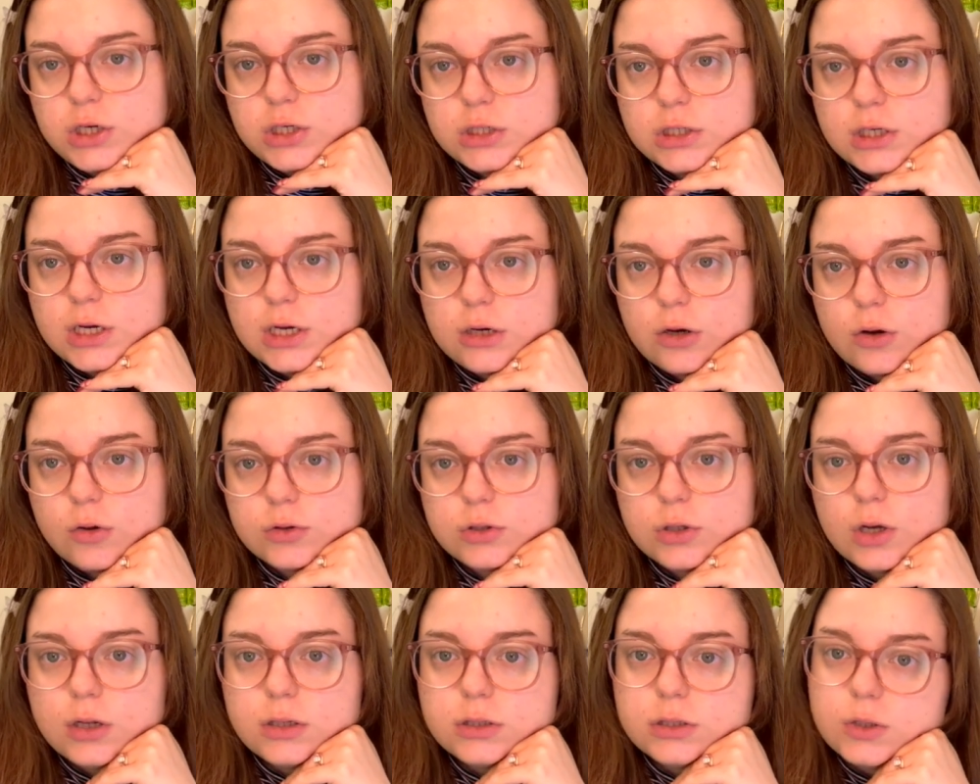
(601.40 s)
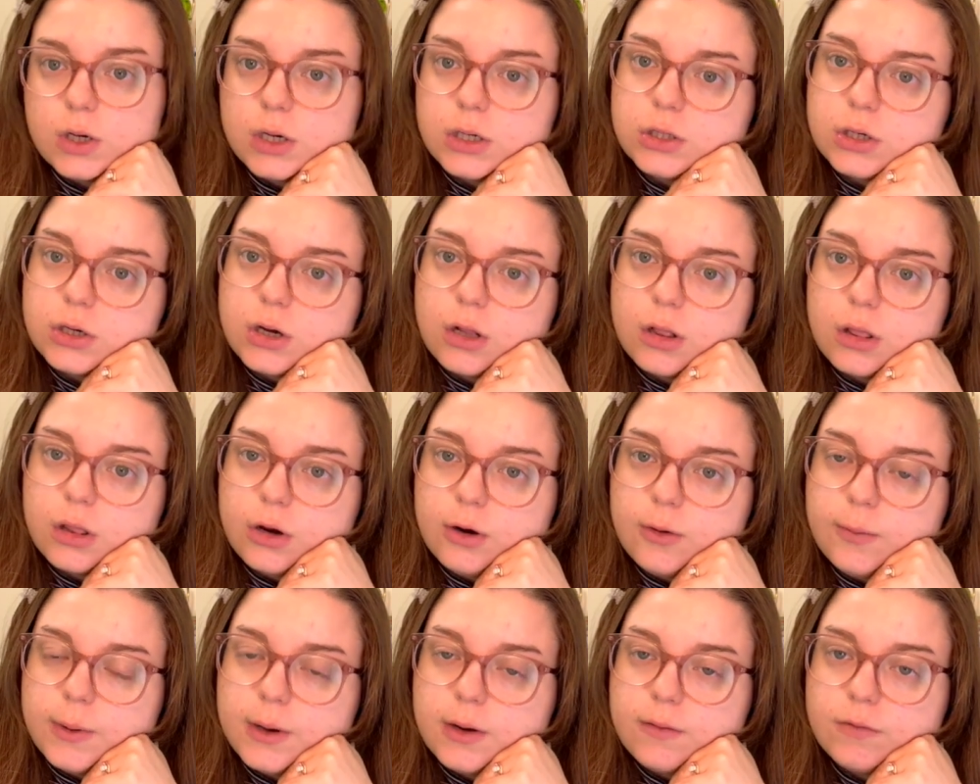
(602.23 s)
and take notes on. So I took a
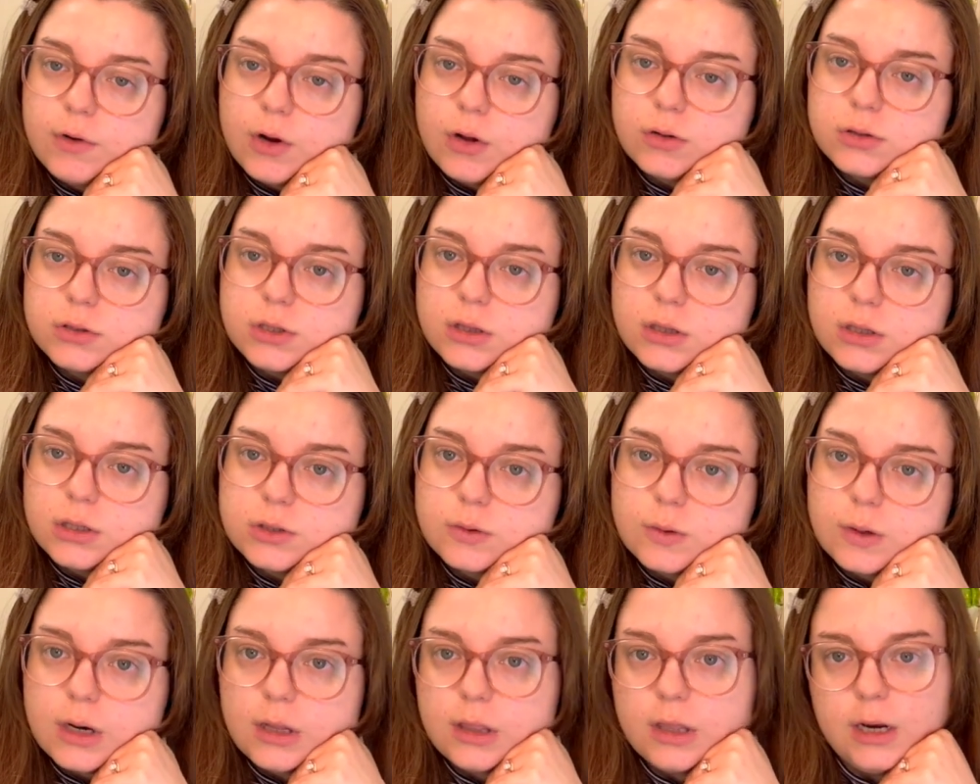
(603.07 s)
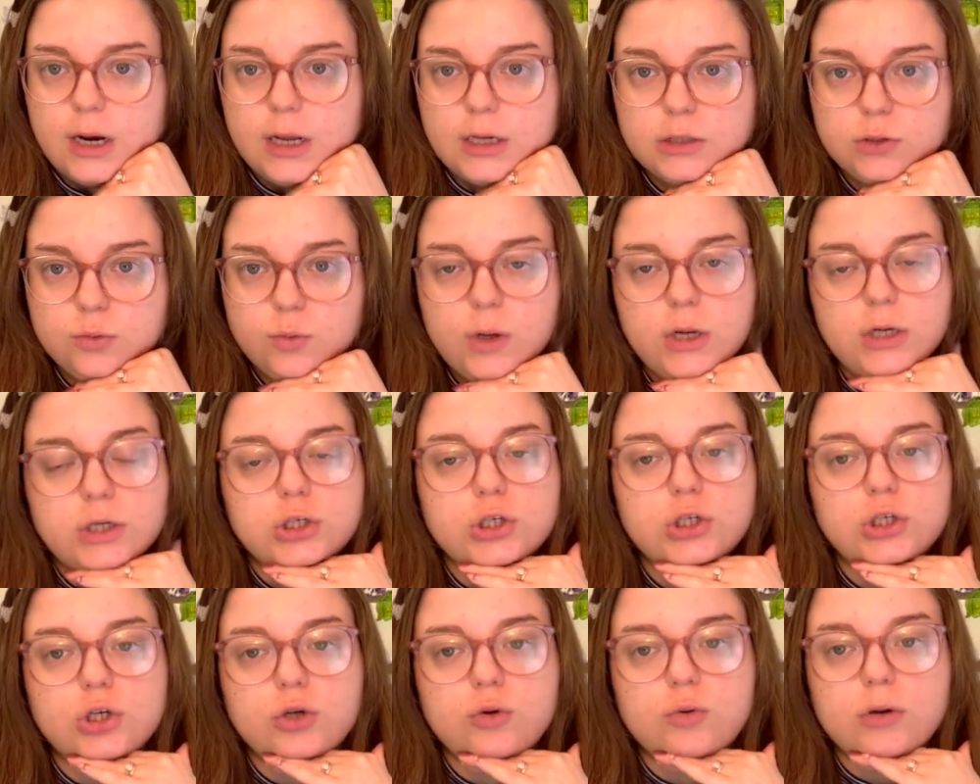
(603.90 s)
little bit of notes on this one and then I
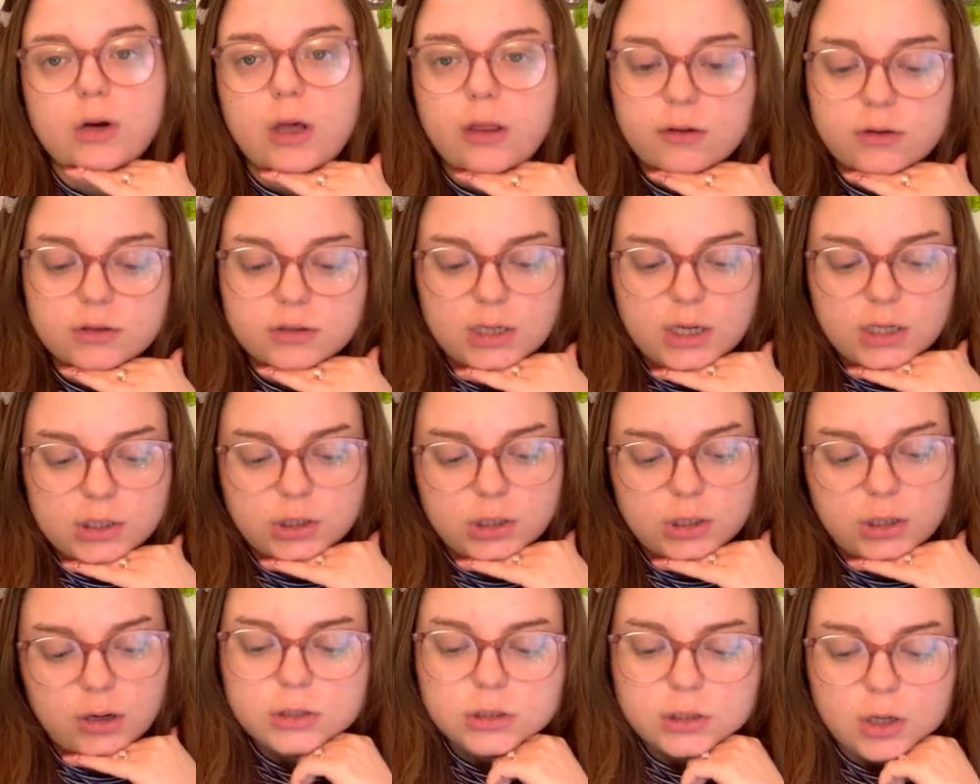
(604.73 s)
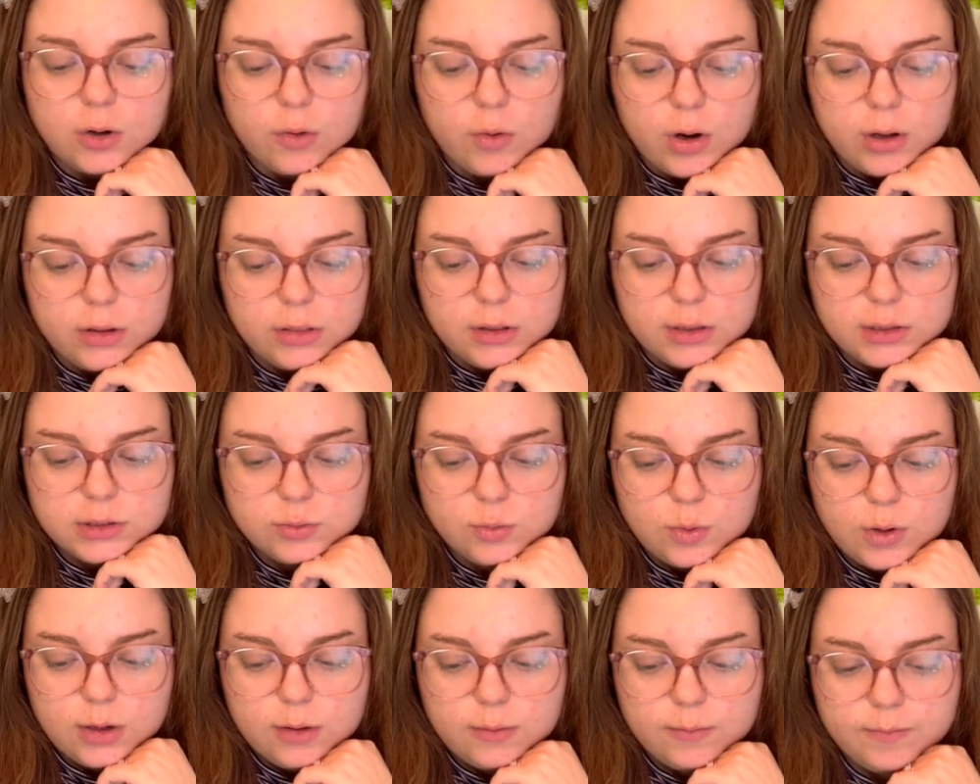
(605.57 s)
switched to another session. So on this
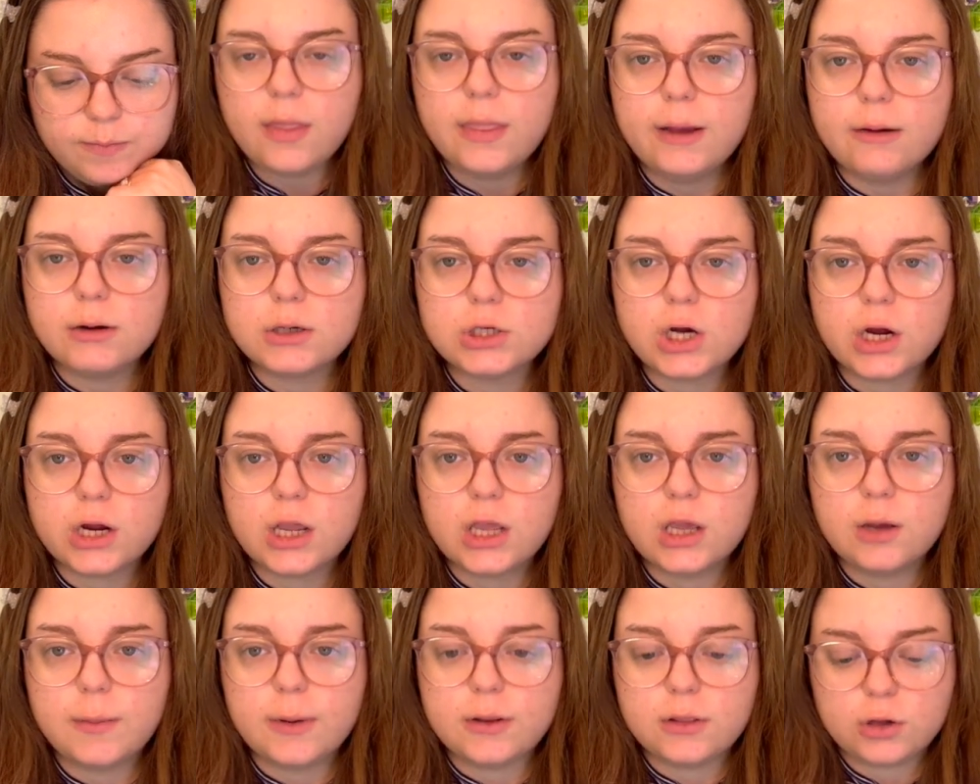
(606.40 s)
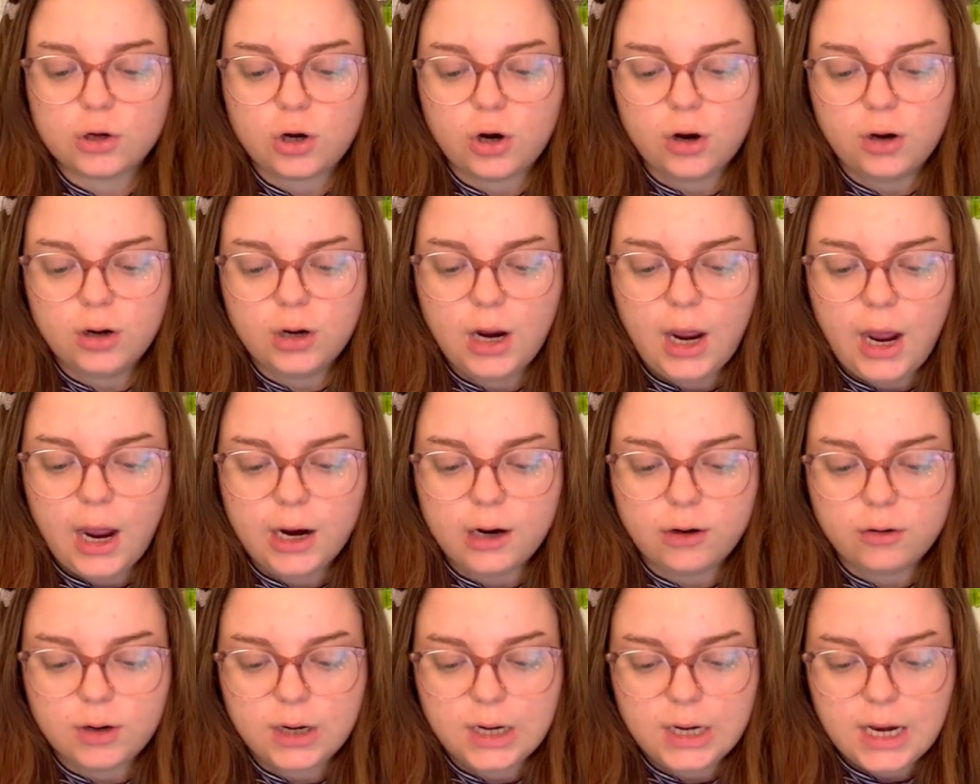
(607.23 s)
one, they were talking about the current
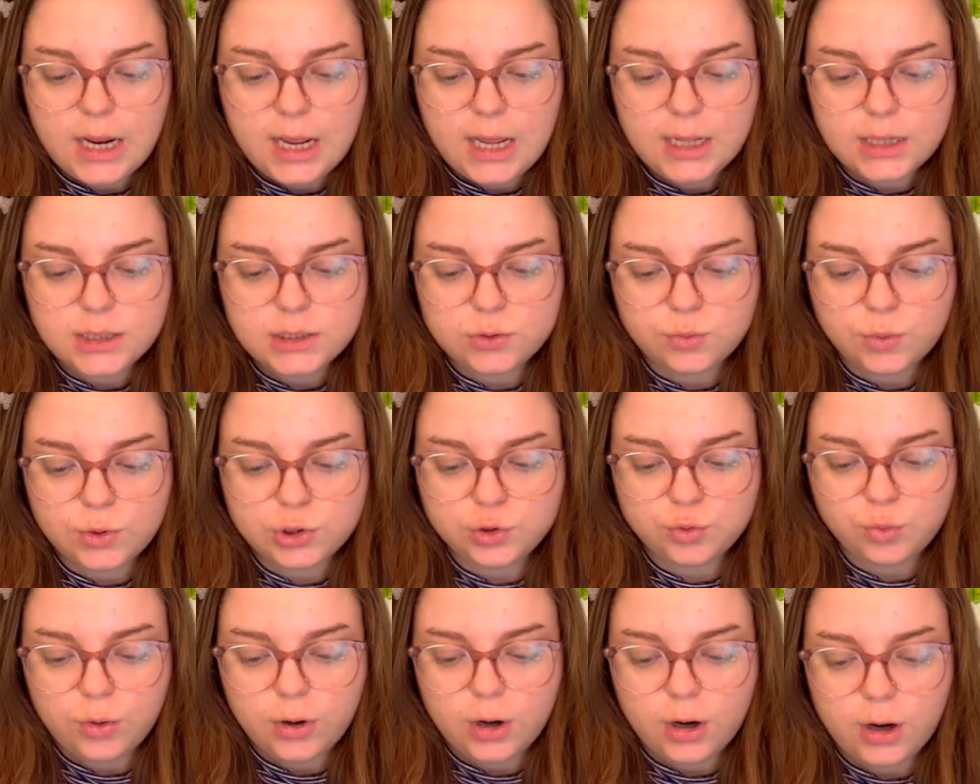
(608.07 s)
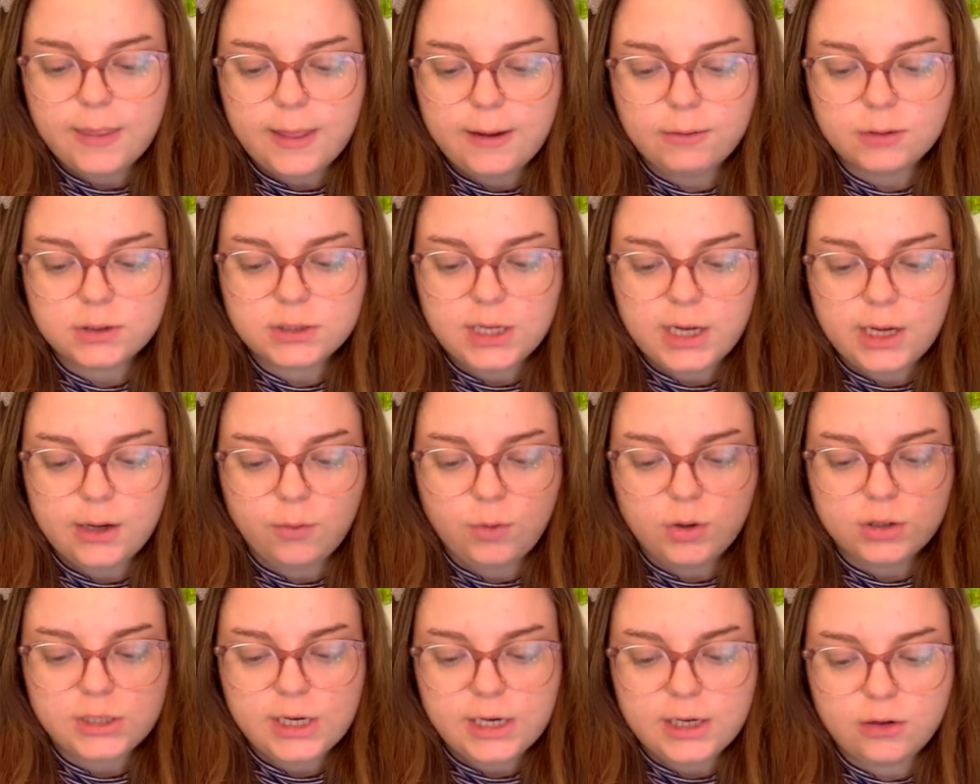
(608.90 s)
hiring needs, which they were saying
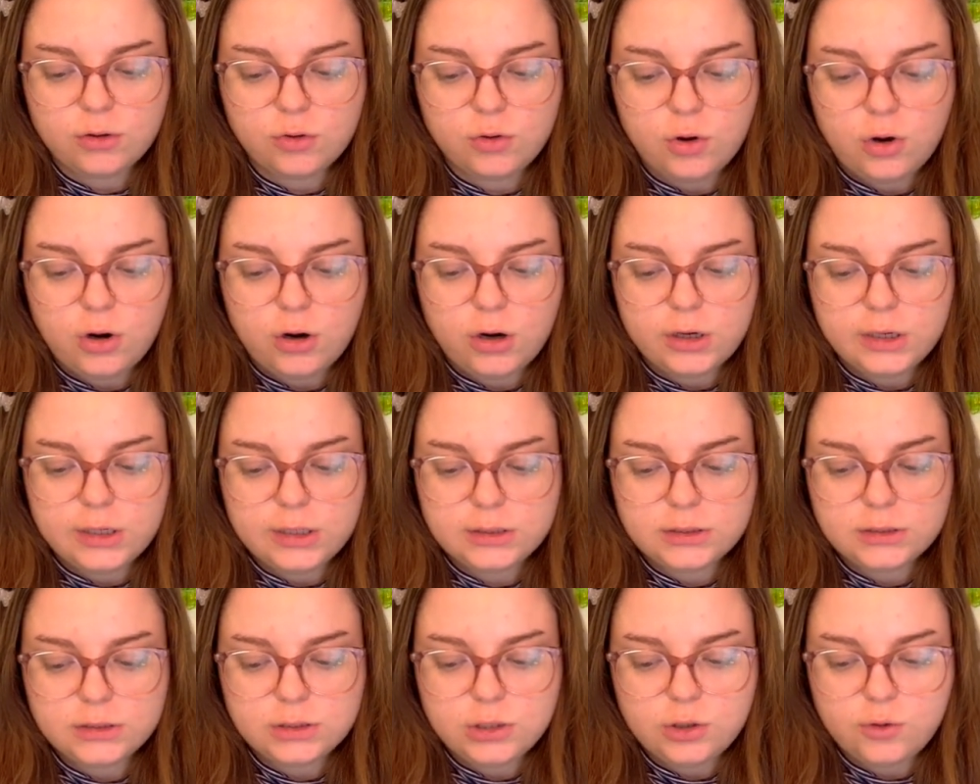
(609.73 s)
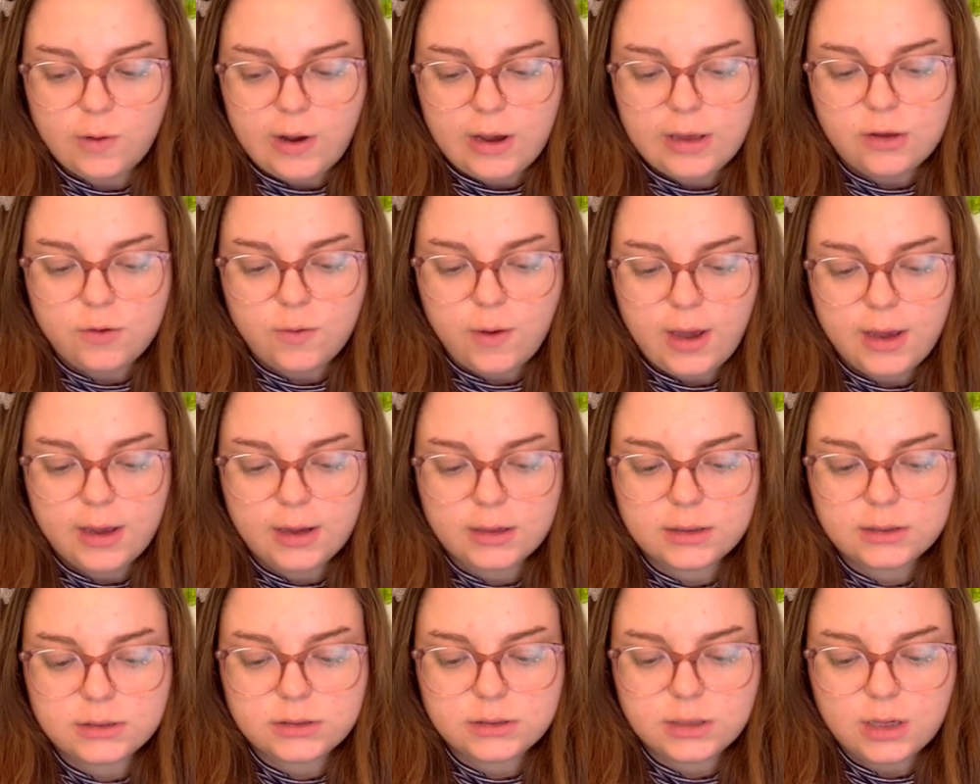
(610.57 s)
we're technical artists, UI,
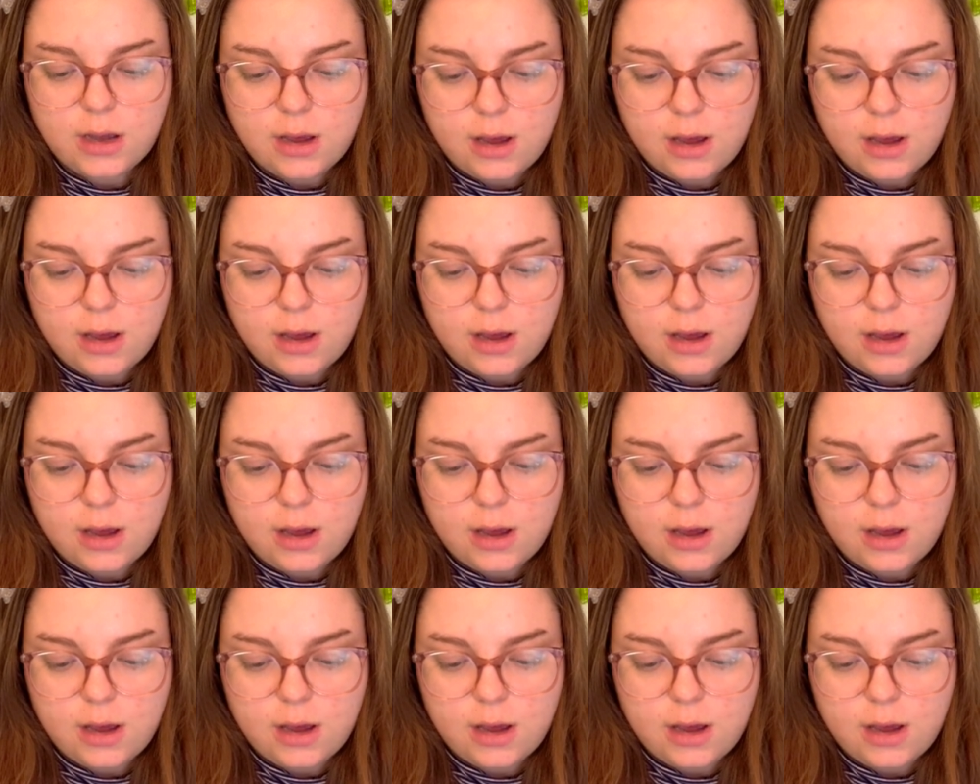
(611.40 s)
UX,